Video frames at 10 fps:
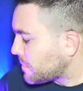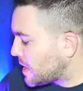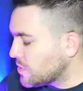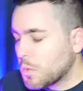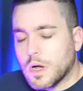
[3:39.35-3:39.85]

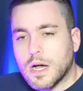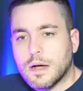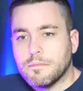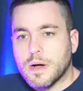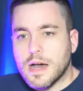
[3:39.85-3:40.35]
no,
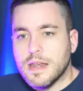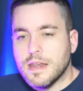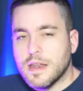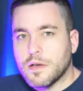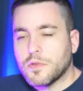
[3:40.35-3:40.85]
um,
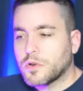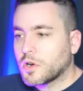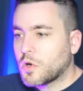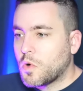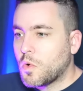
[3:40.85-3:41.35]

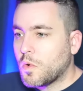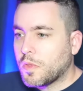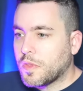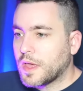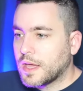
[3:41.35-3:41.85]
another cool
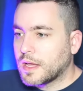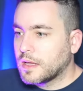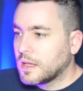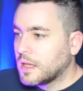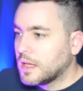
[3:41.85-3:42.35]

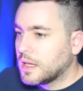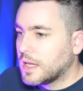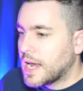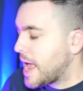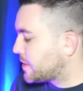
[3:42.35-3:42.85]
thing,
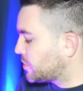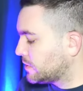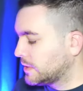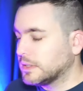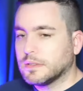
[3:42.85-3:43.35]
and
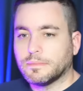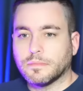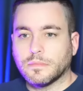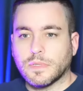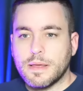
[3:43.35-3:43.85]
actually,
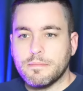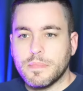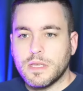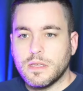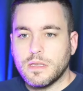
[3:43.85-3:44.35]
let
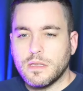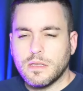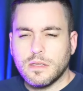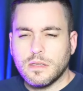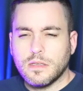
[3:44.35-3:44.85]

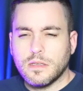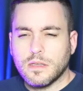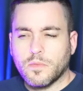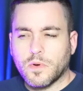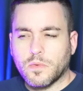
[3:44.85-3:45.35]
me.
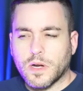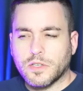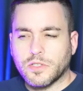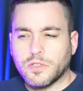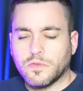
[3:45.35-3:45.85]
I wonder what I
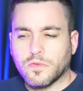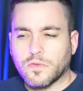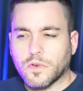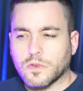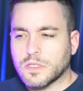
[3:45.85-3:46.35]
should do
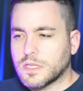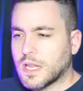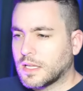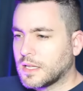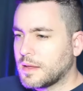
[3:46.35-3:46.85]
first.
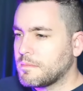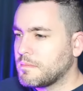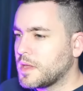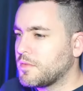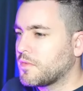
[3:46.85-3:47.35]
Yeah, let
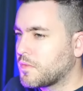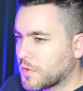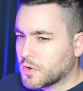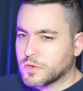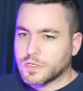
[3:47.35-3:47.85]
me
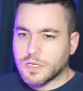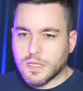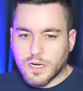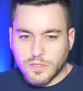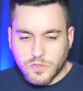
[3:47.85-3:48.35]
first, and
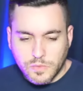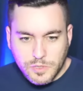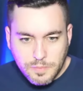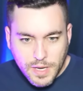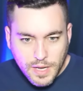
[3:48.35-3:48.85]
then I'll
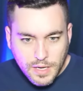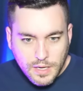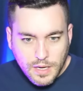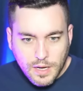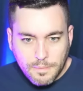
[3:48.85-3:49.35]
switch back.
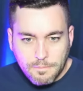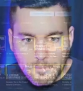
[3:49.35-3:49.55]
Um,